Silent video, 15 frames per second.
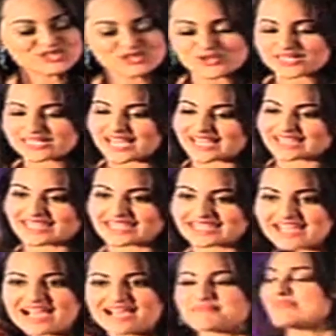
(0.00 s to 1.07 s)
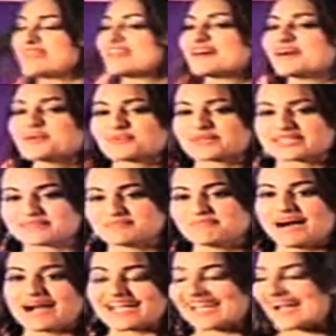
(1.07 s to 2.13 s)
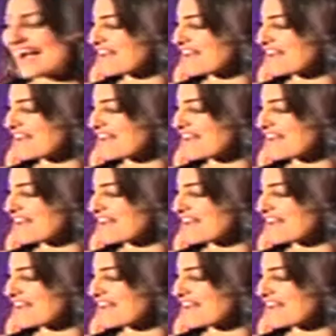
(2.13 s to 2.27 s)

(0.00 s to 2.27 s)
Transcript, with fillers: so glad that I'm here with my